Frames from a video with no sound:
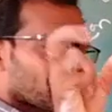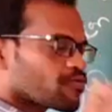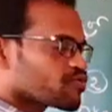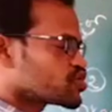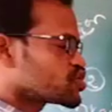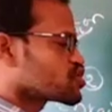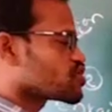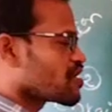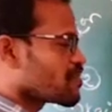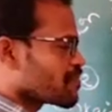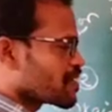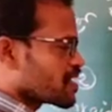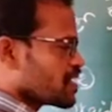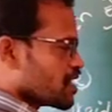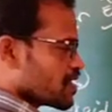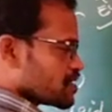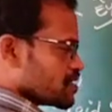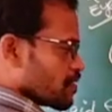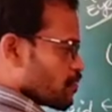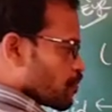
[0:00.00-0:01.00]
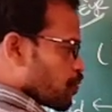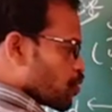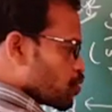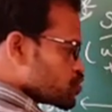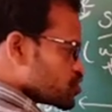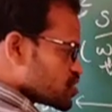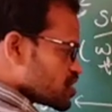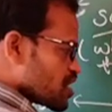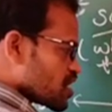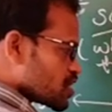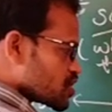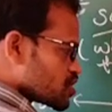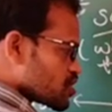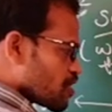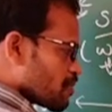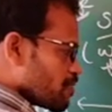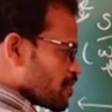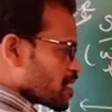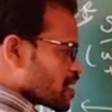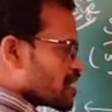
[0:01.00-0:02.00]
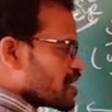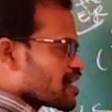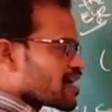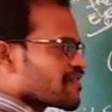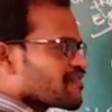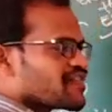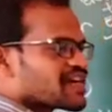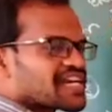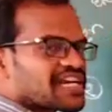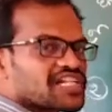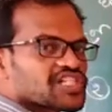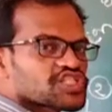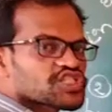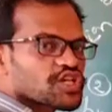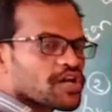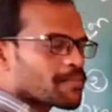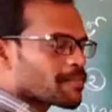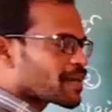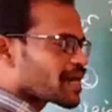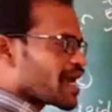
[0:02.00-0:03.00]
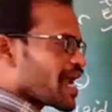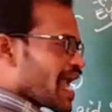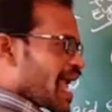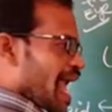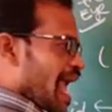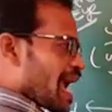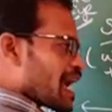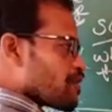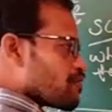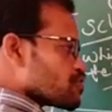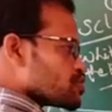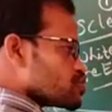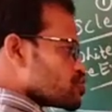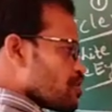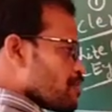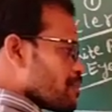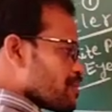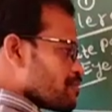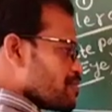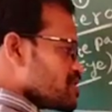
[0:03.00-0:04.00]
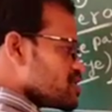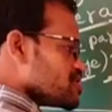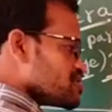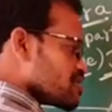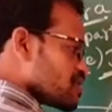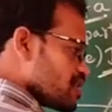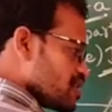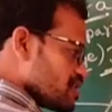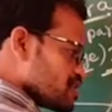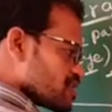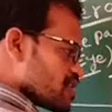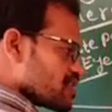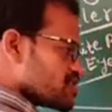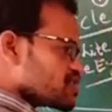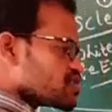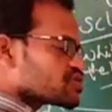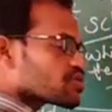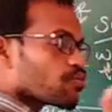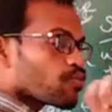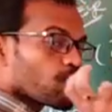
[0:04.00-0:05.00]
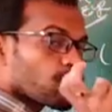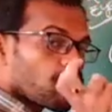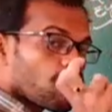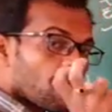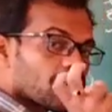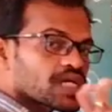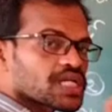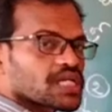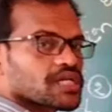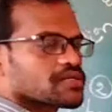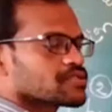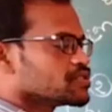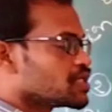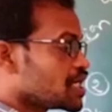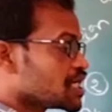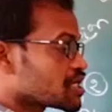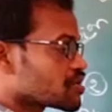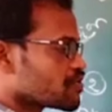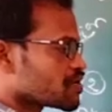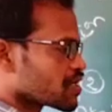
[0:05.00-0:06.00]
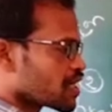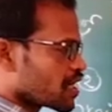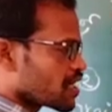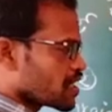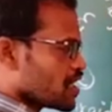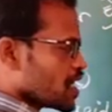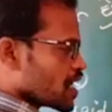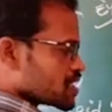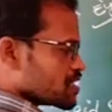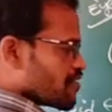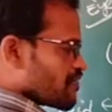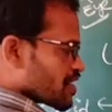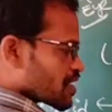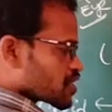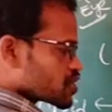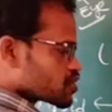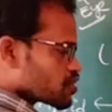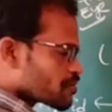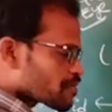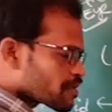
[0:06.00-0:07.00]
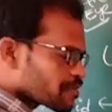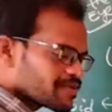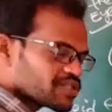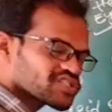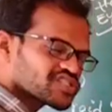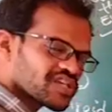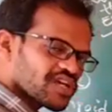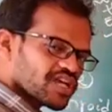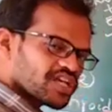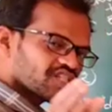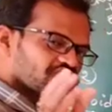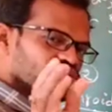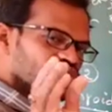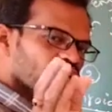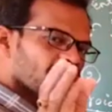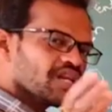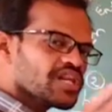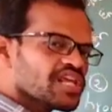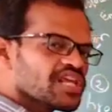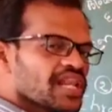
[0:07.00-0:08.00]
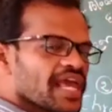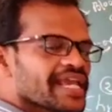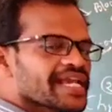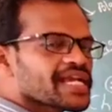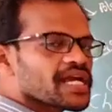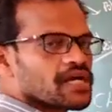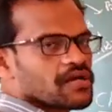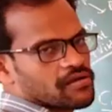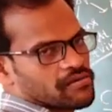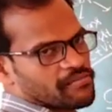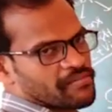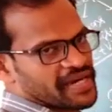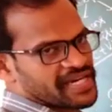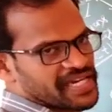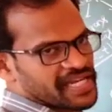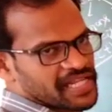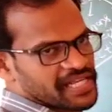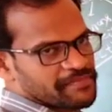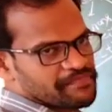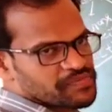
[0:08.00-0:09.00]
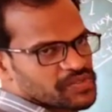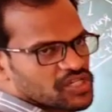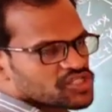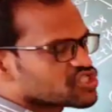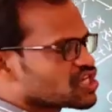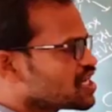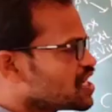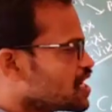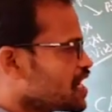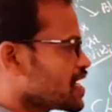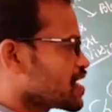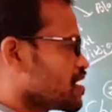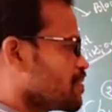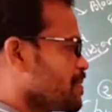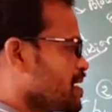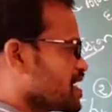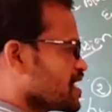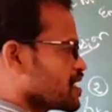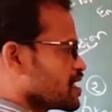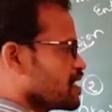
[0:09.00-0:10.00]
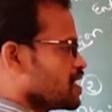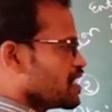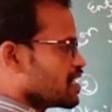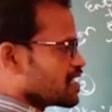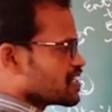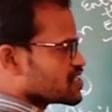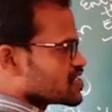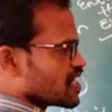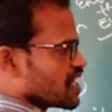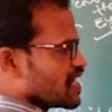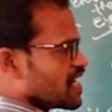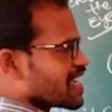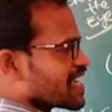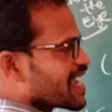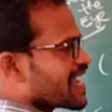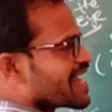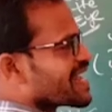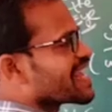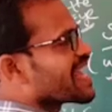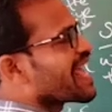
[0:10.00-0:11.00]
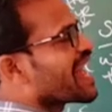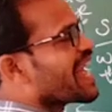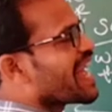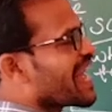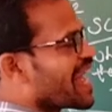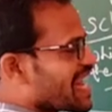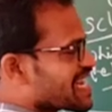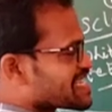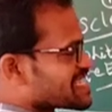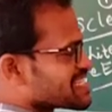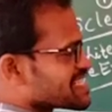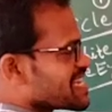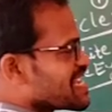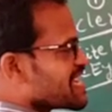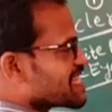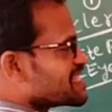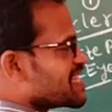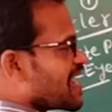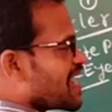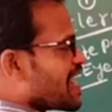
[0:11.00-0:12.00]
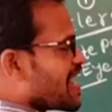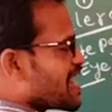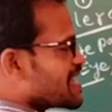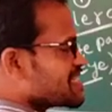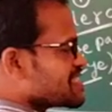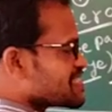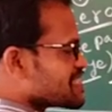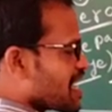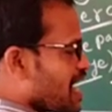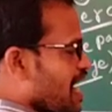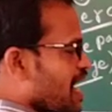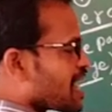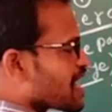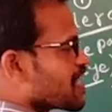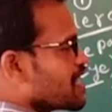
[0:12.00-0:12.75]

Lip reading: aqueous chamber. The posterior chamber, vitreous chamber. aqueous chamber means it consists of water, the liquid color. The vitreous chamber means jelly-like material. Jelly-like material. This indicate lens. The lens